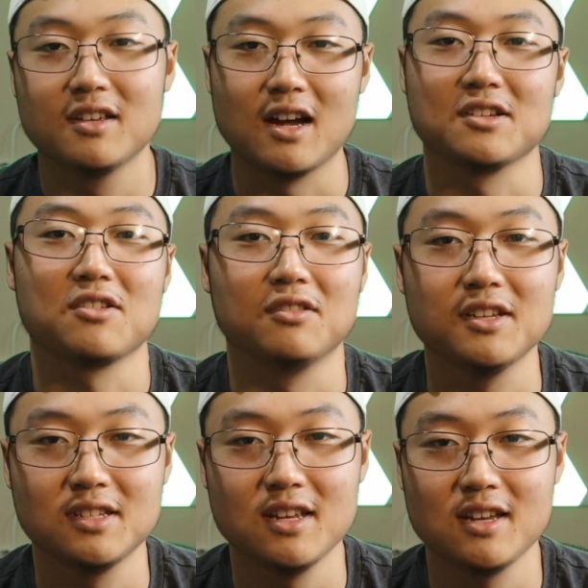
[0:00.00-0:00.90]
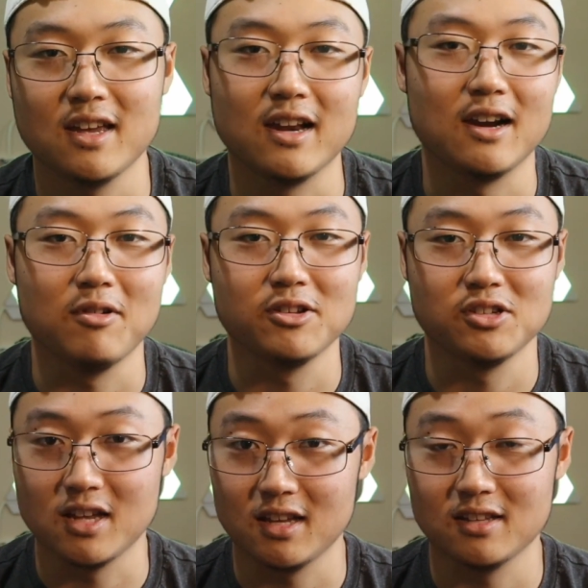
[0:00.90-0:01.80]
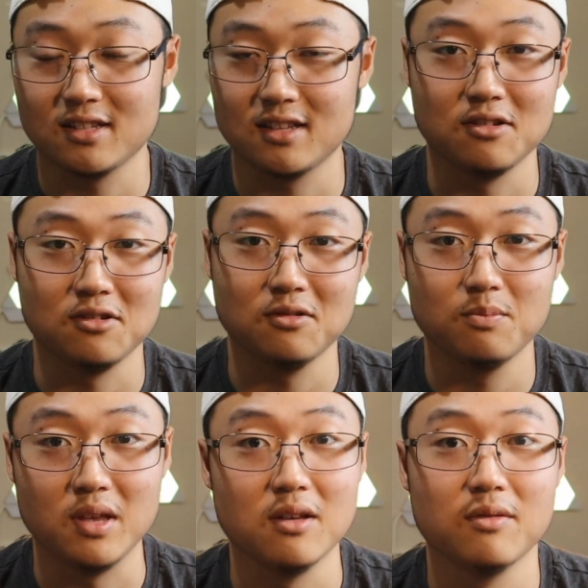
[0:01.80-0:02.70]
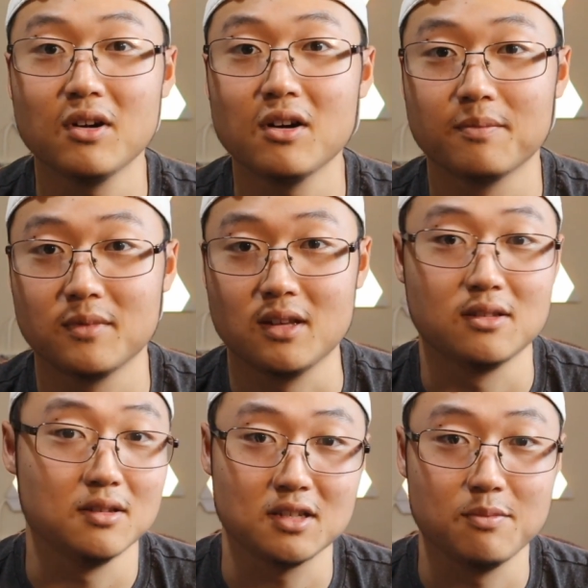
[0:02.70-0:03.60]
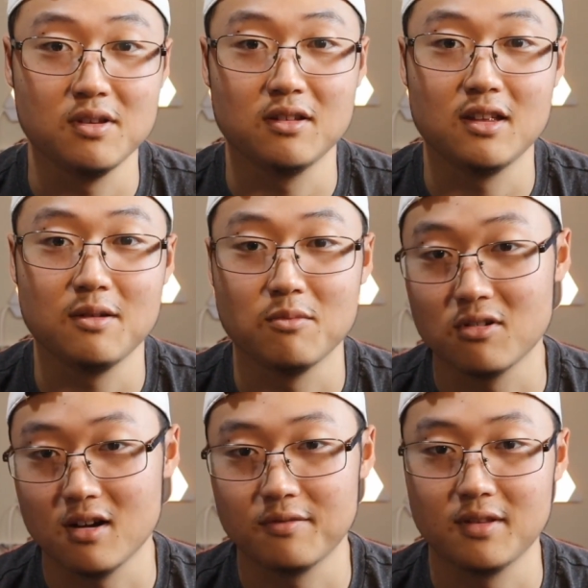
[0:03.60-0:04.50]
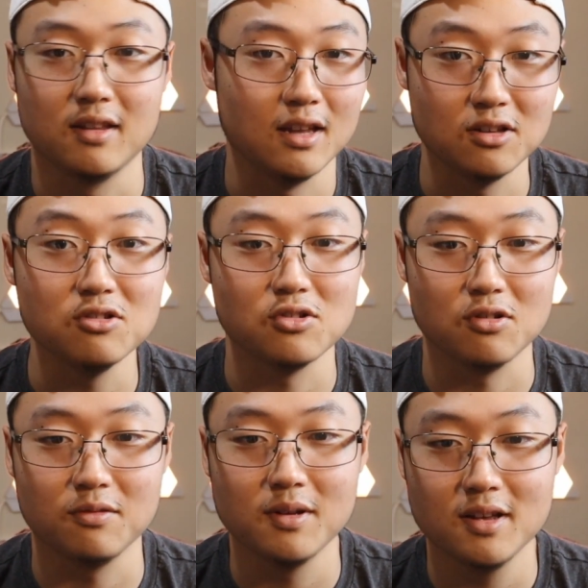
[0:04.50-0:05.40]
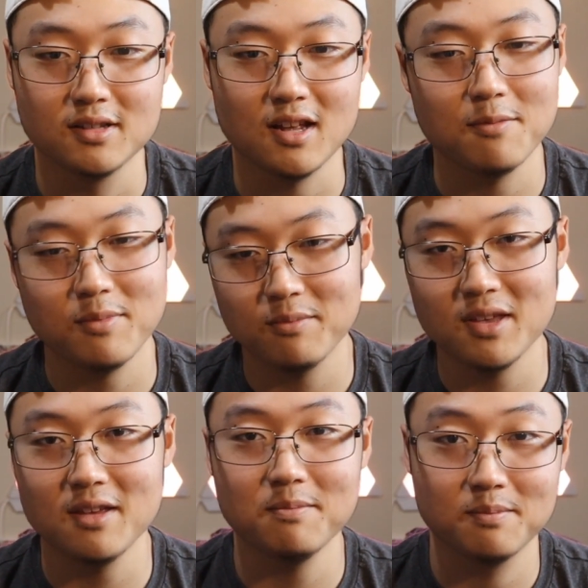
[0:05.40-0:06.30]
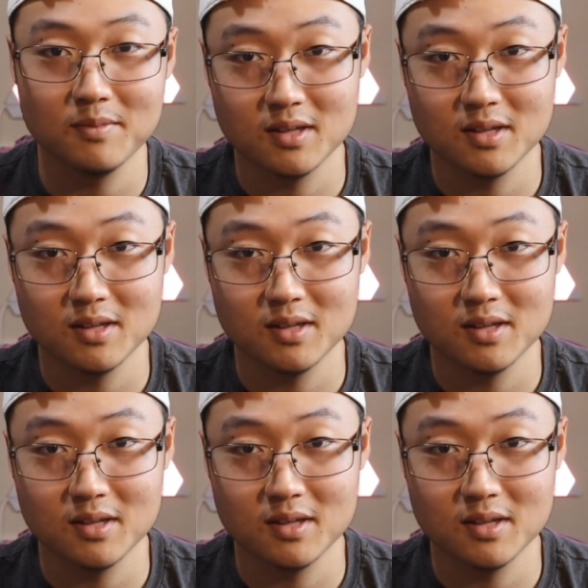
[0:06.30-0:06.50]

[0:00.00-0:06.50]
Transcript: guys are listening, and I want you guys to be involved into this community more often than usual. It's not about me, it's